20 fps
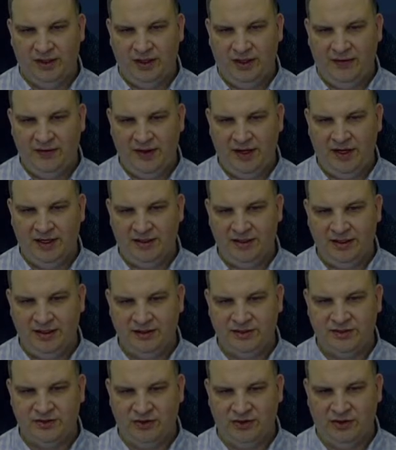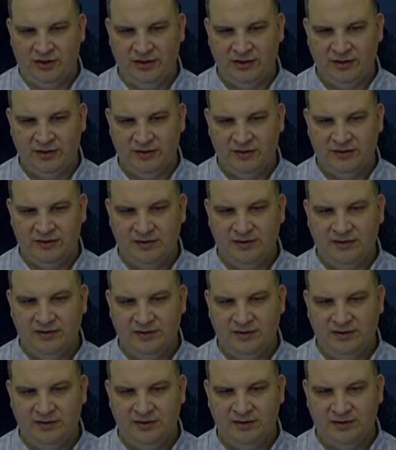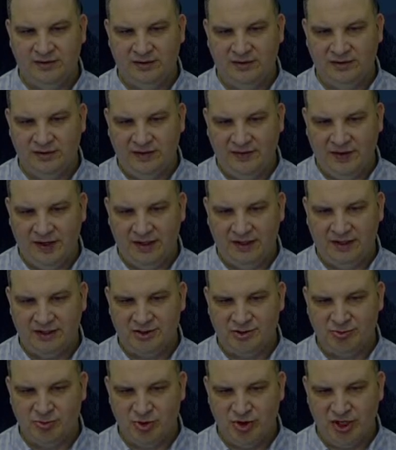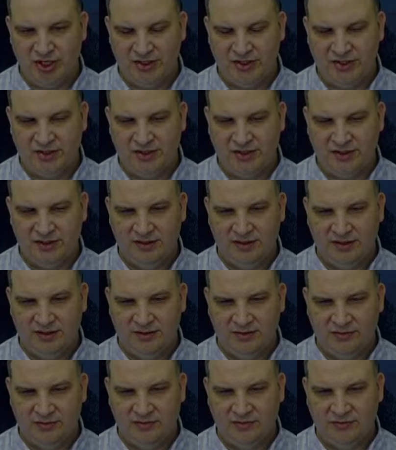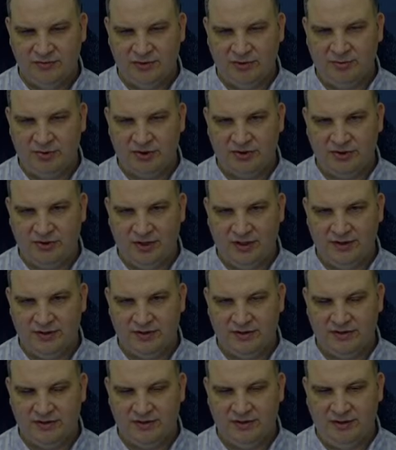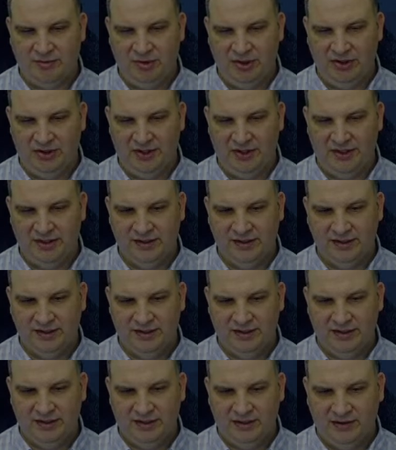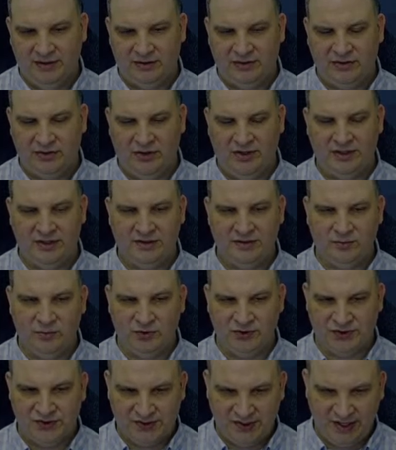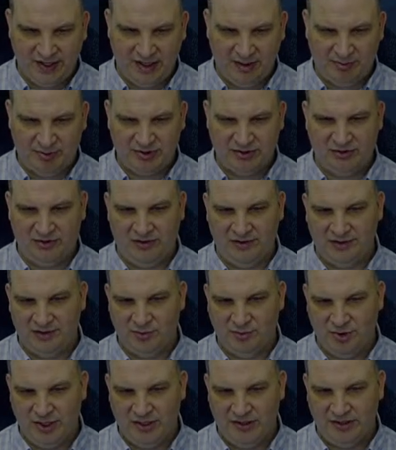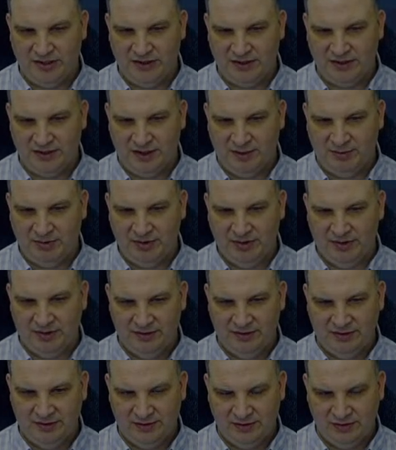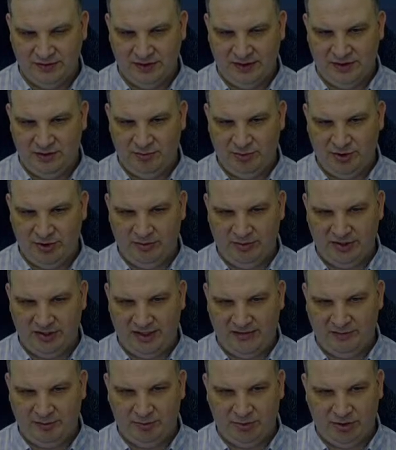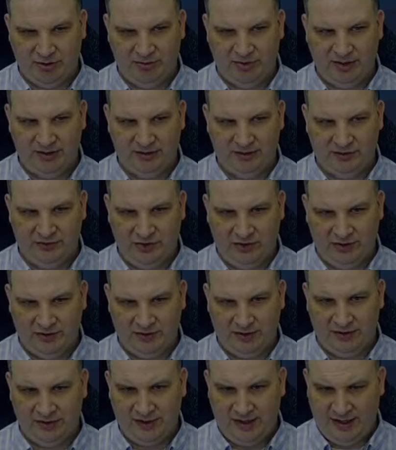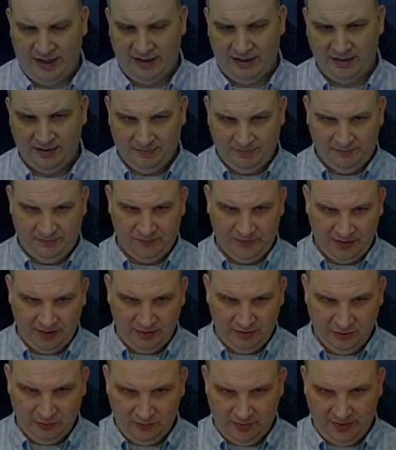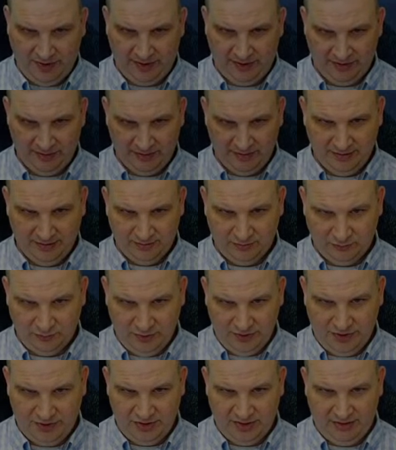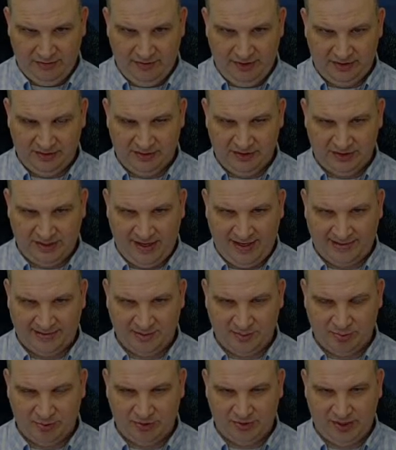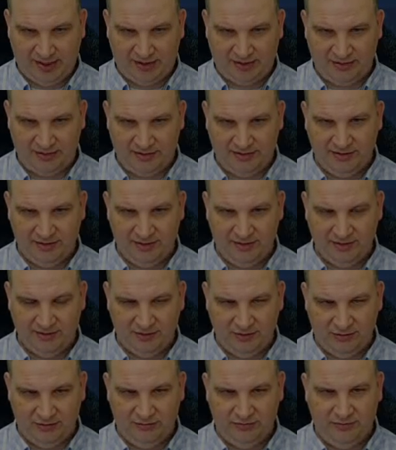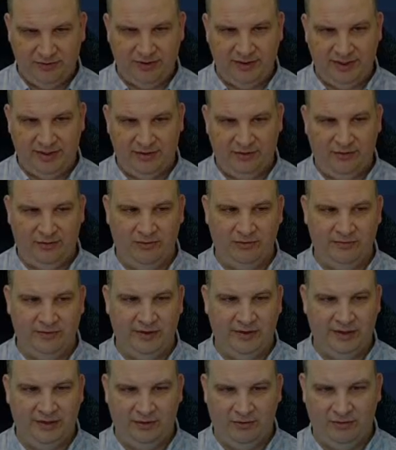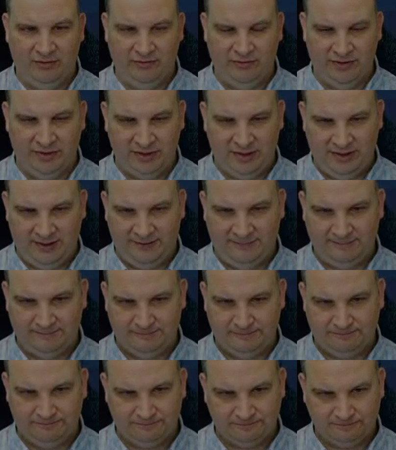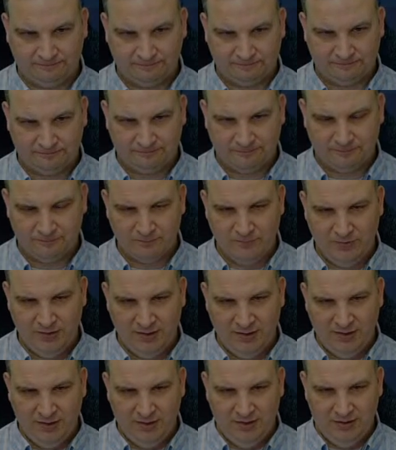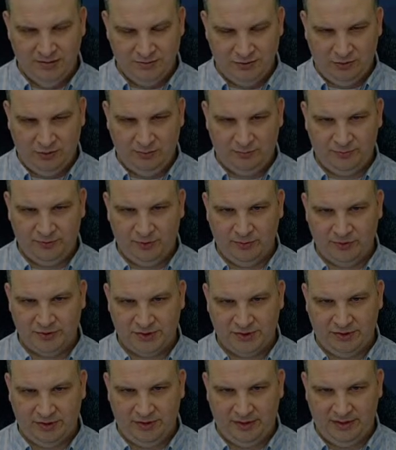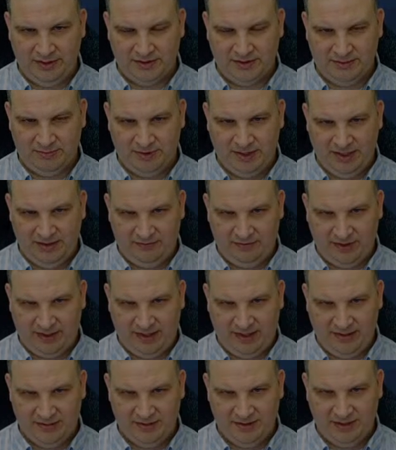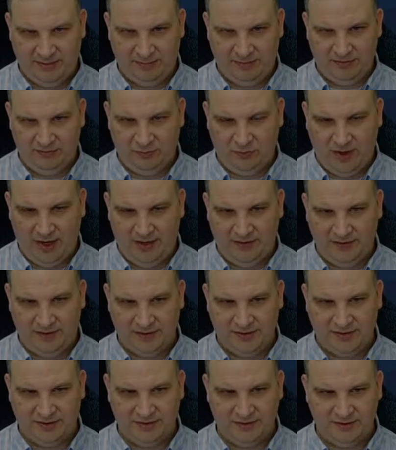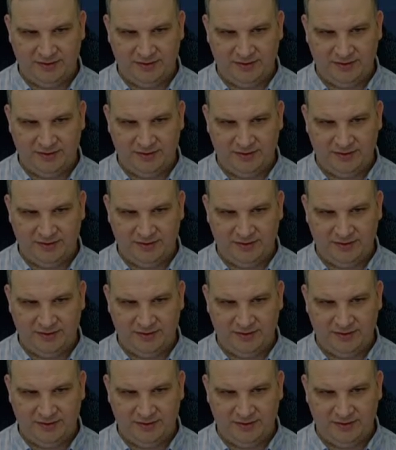and then it gets taunt, and then it gets breached from the taunt ability. The taunt will stay up as long as breached is up, so then you pretty much have a permanently taunting tank in your way, regenerating stacks of protection over and over and over again. So hopefully we're starting to get some kind of a concept of why this